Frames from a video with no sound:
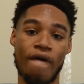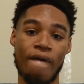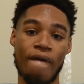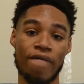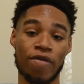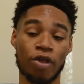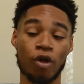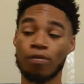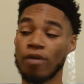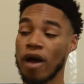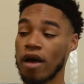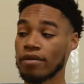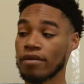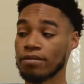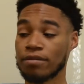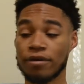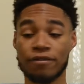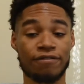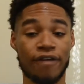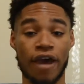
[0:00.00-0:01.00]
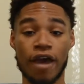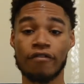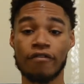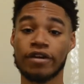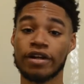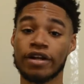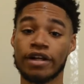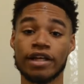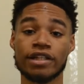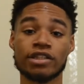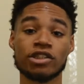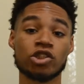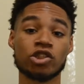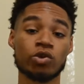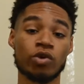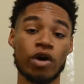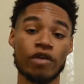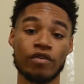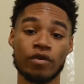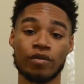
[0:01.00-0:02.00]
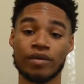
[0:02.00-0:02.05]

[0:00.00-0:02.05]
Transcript: You'll probably be favored against whoever